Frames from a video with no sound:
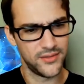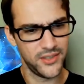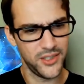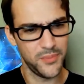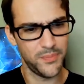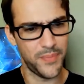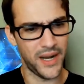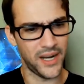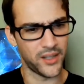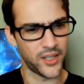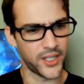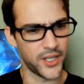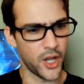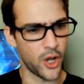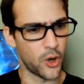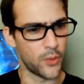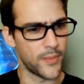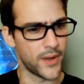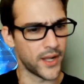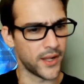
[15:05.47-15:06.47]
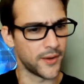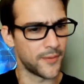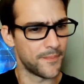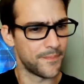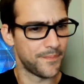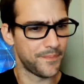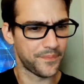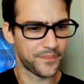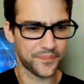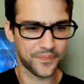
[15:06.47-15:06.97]
You barely know me."
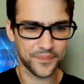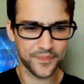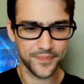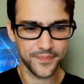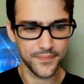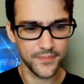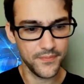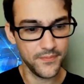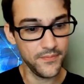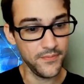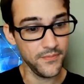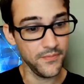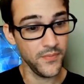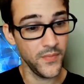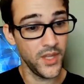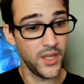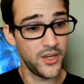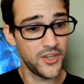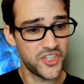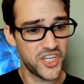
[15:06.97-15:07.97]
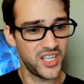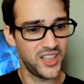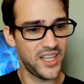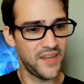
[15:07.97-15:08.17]
She